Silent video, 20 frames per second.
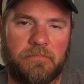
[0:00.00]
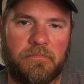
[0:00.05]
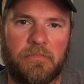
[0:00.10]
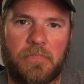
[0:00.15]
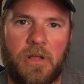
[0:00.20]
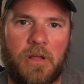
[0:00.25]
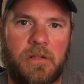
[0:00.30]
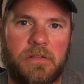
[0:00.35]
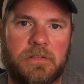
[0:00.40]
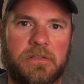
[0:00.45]
I'm
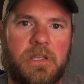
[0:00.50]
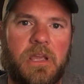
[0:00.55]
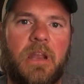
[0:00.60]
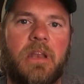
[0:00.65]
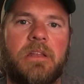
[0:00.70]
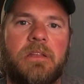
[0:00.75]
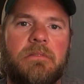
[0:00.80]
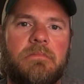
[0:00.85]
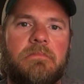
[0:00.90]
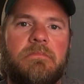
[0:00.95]
all
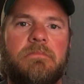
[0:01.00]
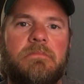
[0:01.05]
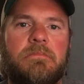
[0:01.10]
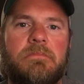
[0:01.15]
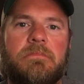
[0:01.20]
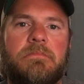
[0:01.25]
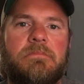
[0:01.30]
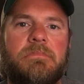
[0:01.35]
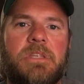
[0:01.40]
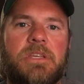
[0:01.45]
kind of
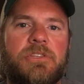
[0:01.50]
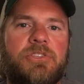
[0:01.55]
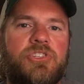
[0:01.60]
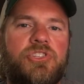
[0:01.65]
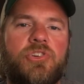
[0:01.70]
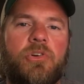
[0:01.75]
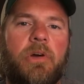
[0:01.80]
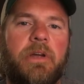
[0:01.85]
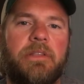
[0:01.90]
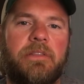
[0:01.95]

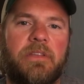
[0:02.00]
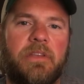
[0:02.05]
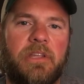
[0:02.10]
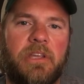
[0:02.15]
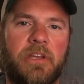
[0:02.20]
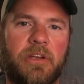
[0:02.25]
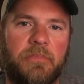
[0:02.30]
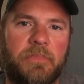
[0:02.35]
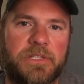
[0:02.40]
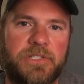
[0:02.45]
disjointed
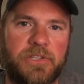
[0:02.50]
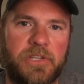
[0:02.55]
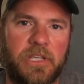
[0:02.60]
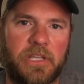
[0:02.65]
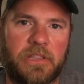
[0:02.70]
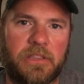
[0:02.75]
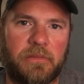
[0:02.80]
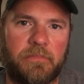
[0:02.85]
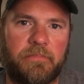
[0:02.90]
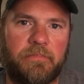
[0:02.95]
here, but you
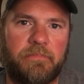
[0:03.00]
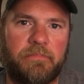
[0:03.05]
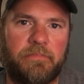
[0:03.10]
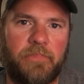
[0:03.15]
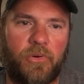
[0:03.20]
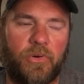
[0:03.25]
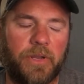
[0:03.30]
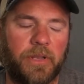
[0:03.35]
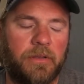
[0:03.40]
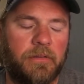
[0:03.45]
get the
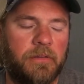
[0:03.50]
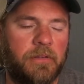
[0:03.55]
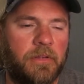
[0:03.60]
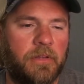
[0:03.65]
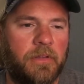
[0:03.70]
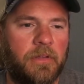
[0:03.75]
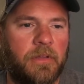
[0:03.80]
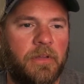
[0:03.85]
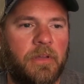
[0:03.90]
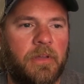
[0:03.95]
point.
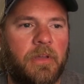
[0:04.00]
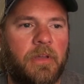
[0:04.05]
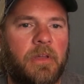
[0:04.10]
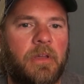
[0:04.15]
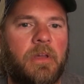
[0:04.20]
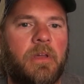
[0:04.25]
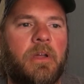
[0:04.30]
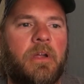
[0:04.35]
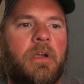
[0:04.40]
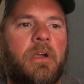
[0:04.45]

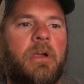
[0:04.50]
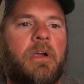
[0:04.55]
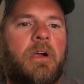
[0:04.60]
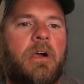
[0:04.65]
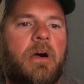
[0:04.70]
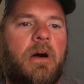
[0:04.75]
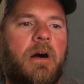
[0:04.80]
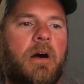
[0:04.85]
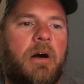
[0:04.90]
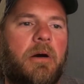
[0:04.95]

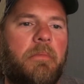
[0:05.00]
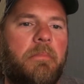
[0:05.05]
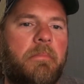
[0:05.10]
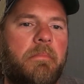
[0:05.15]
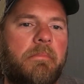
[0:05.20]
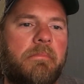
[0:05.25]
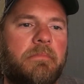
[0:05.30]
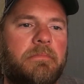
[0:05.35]
Um,